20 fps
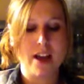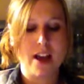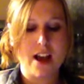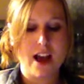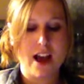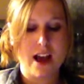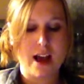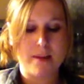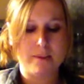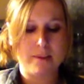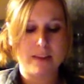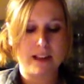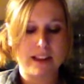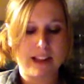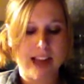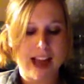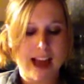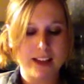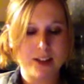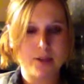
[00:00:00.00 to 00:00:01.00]
The
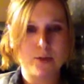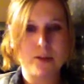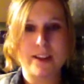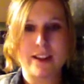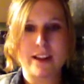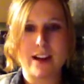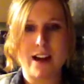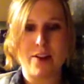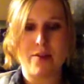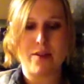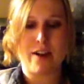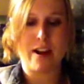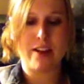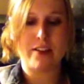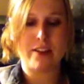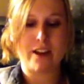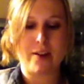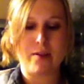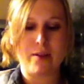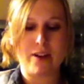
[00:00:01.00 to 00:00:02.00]
last one that
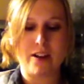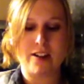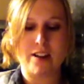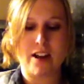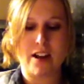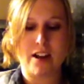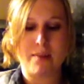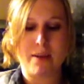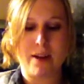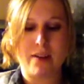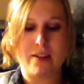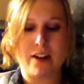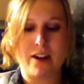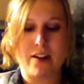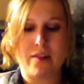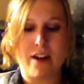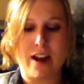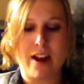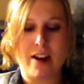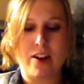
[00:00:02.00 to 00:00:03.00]
I want to talk about that I
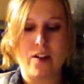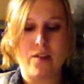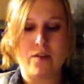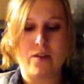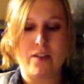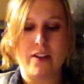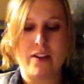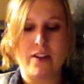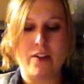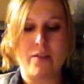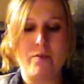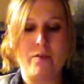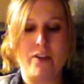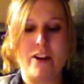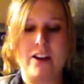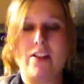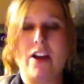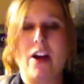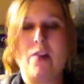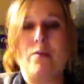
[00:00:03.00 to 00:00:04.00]
read over the
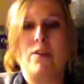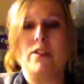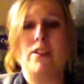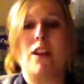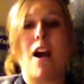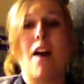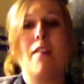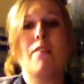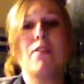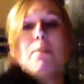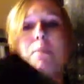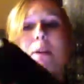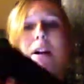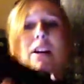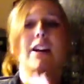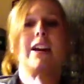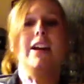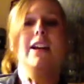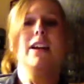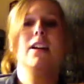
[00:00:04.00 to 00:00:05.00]
readathon was Off the
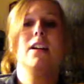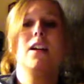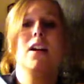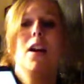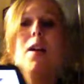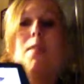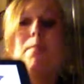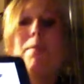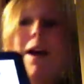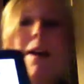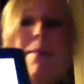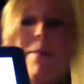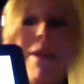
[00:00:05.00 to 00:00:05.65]
Market by